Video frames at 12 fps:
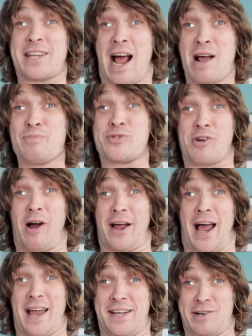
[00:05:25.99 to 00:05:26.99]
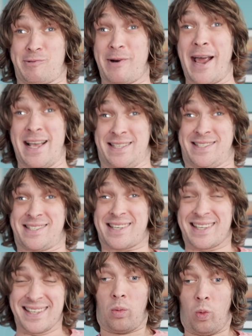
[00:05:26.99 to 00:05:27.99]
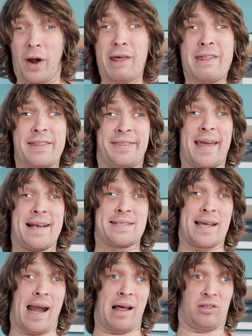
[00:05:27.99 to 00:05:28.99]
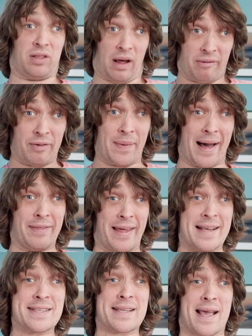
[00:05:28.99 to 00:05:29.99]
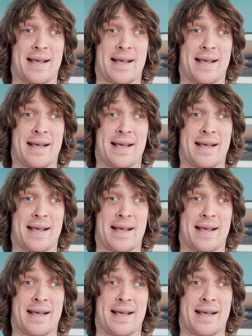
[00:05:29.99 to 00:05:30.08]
Armstrong on your wrist. One of the things that I love about this